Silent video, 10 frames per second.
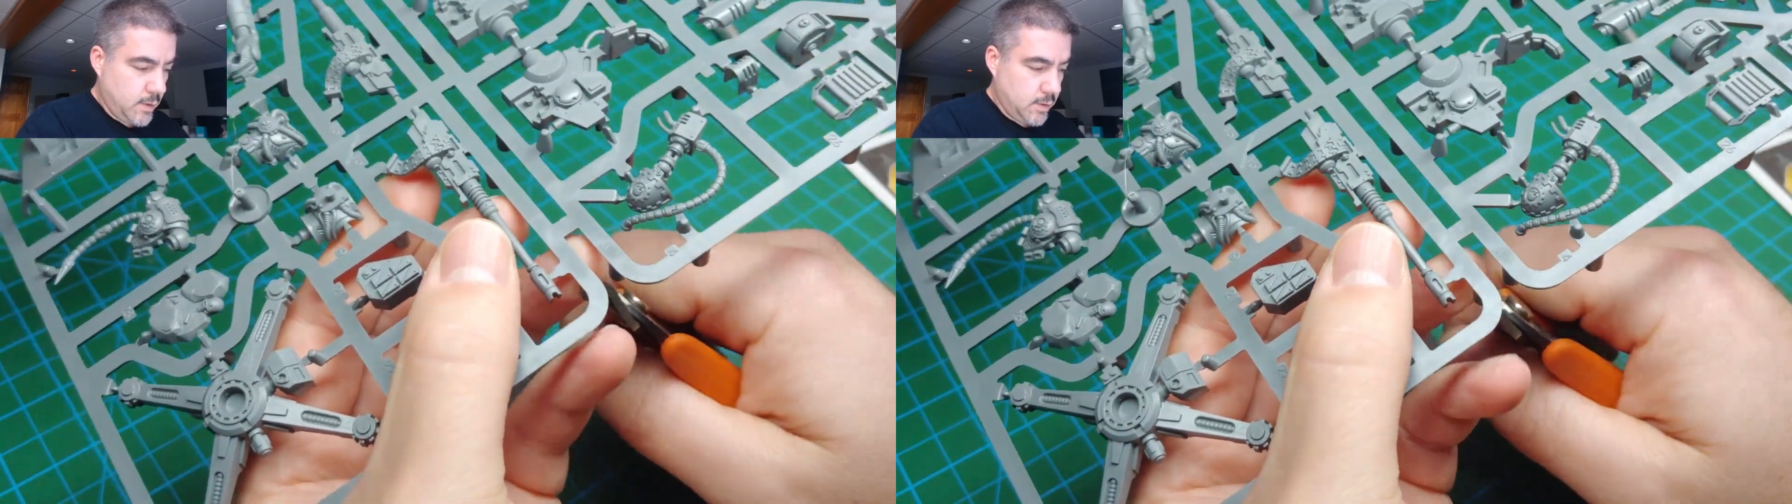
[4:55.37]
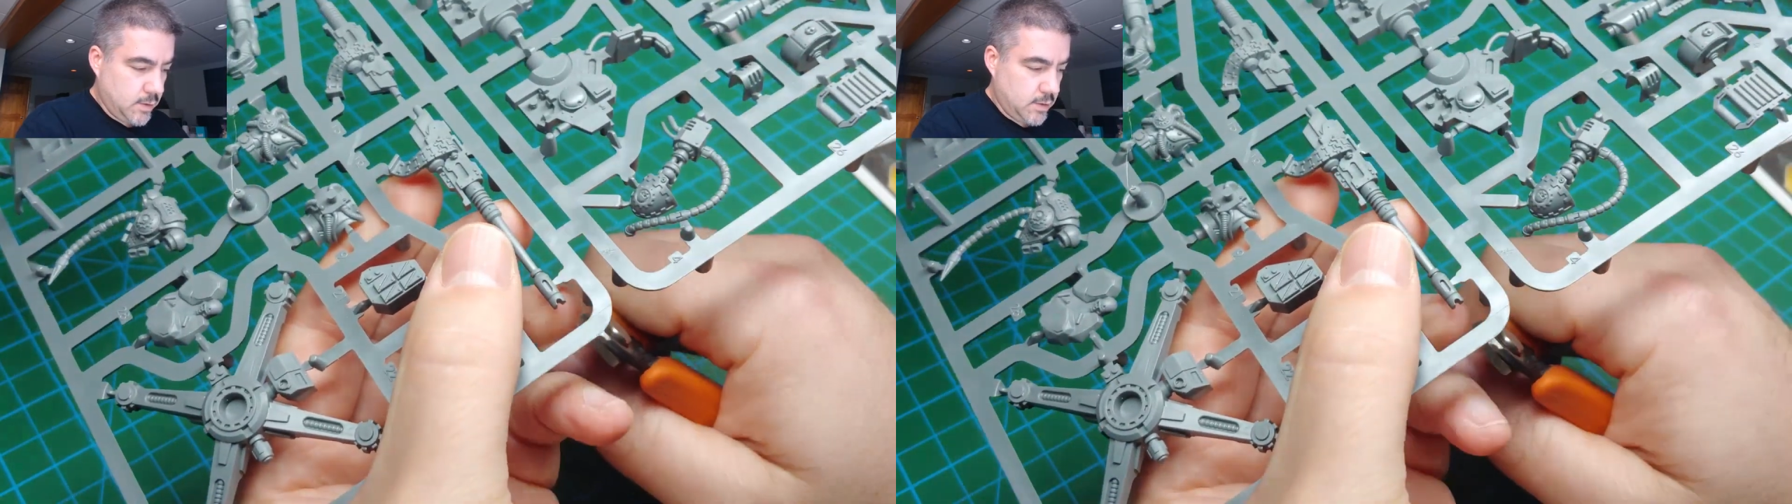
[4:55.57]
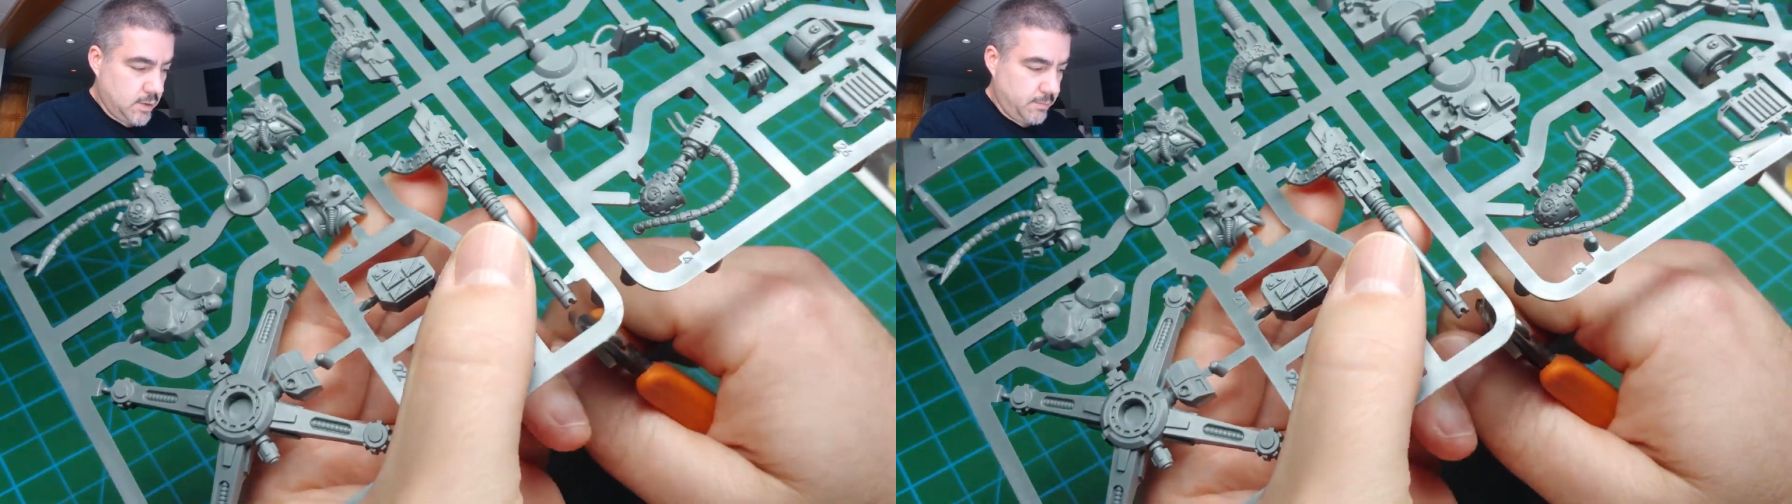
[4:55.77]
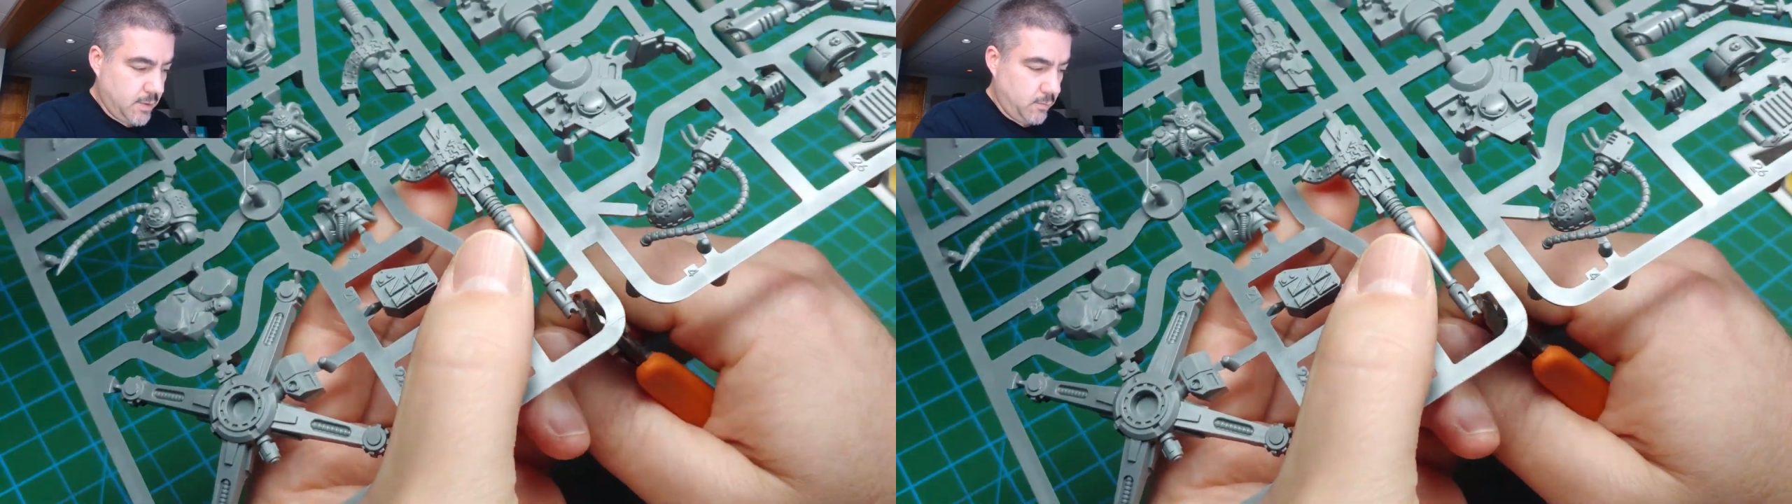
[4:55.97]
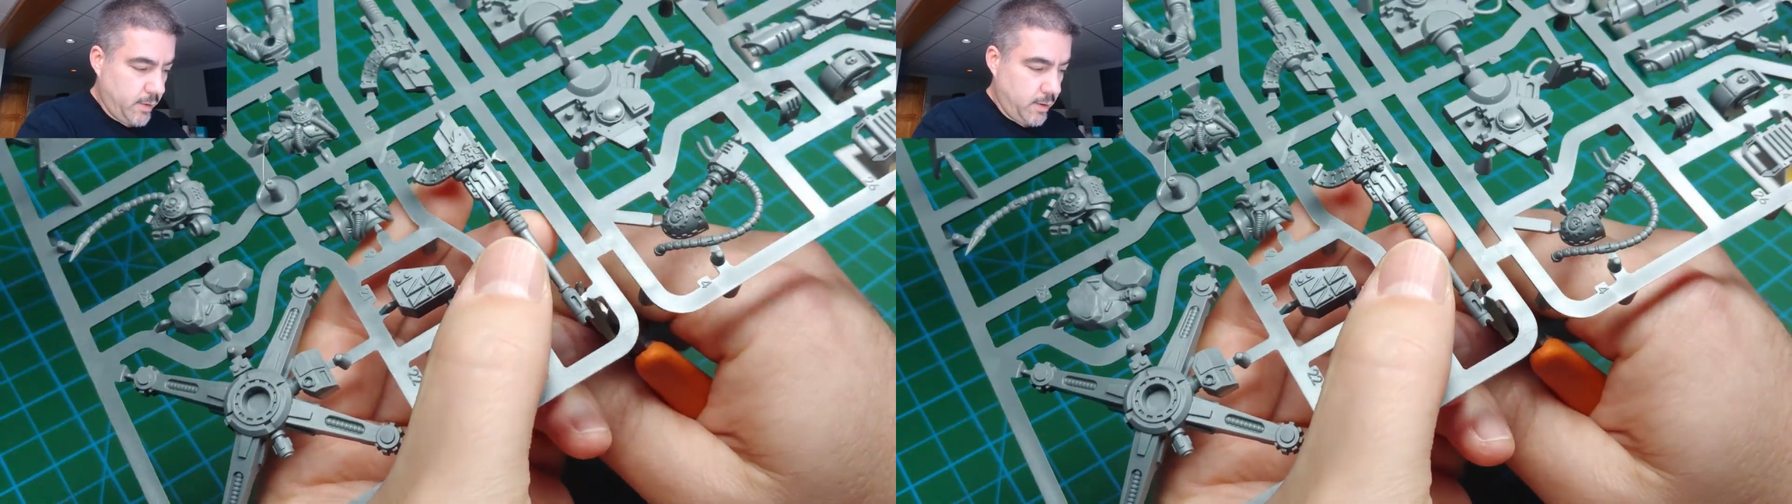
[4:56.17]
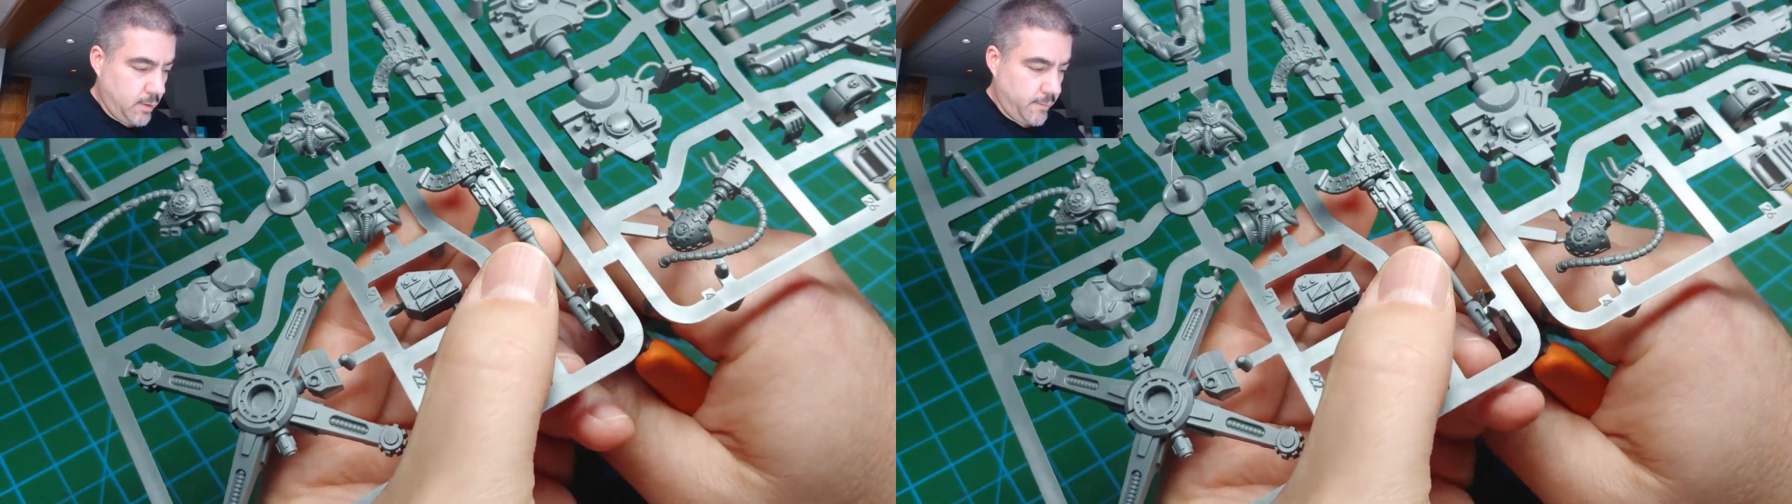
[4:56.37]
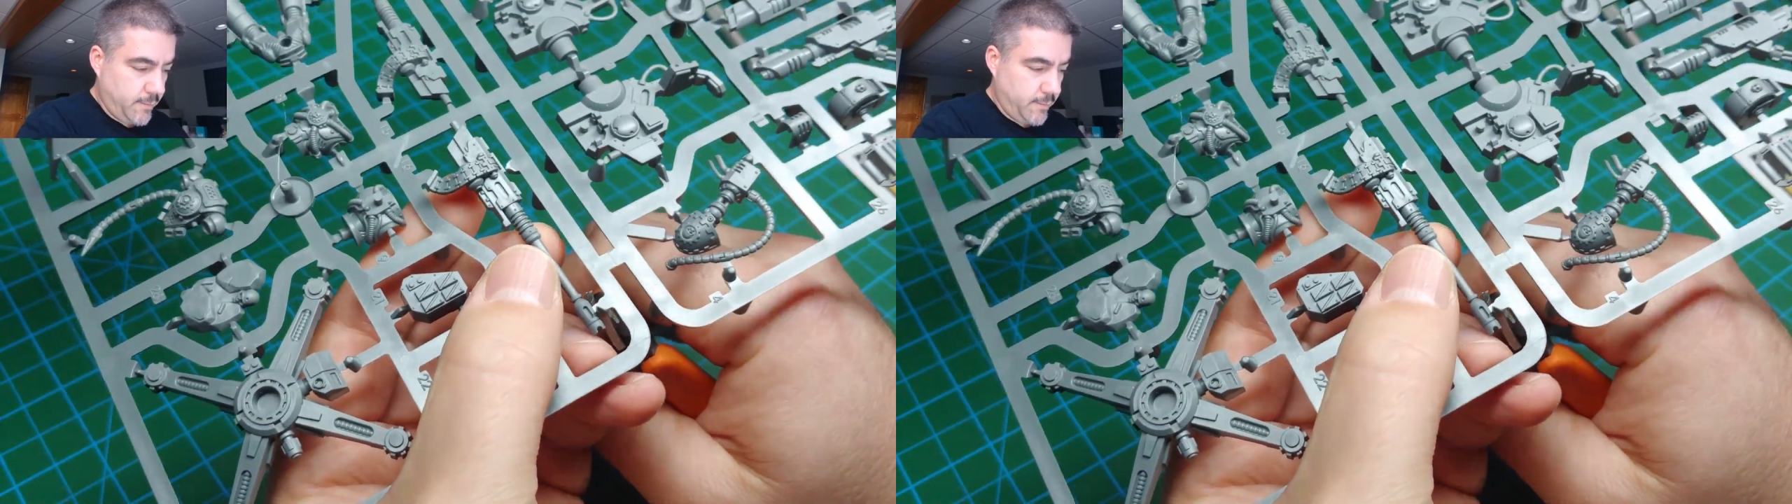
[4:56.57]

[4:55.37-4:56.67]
can just snip them right off.